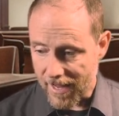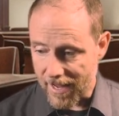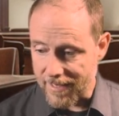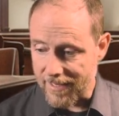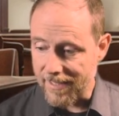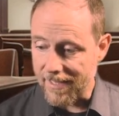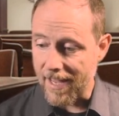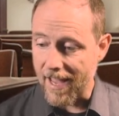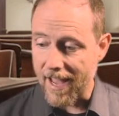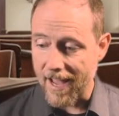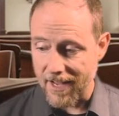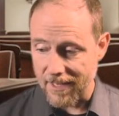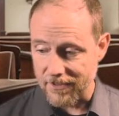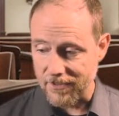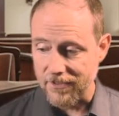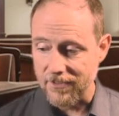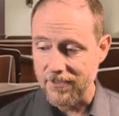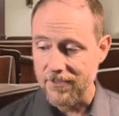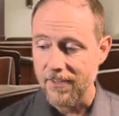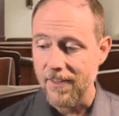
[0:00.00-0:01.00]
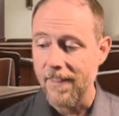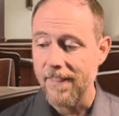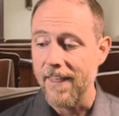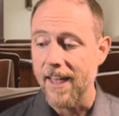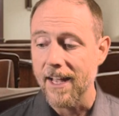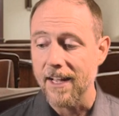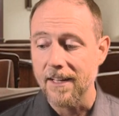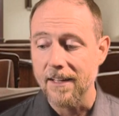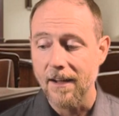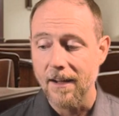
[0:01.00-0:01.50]
and he asks
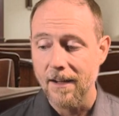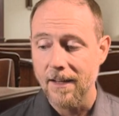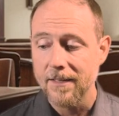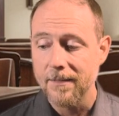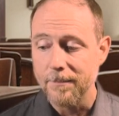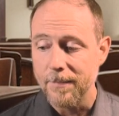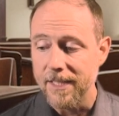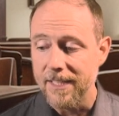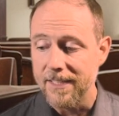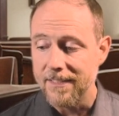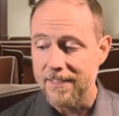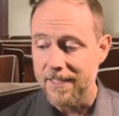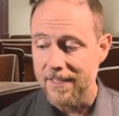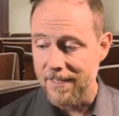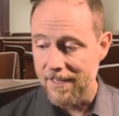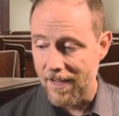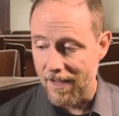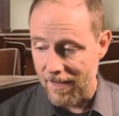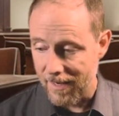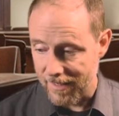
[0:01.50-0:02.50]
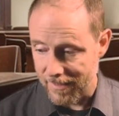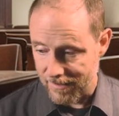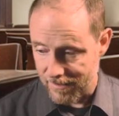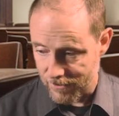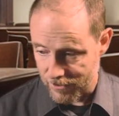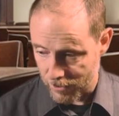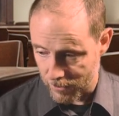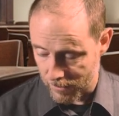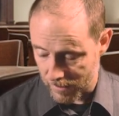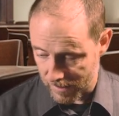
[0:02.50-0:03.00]
that God be
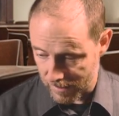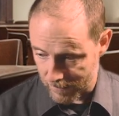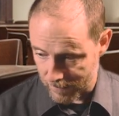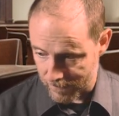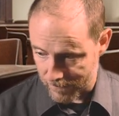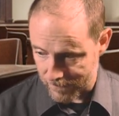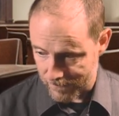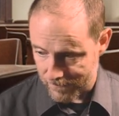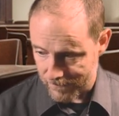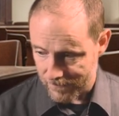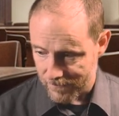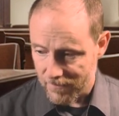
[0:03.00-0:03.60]
denied to him."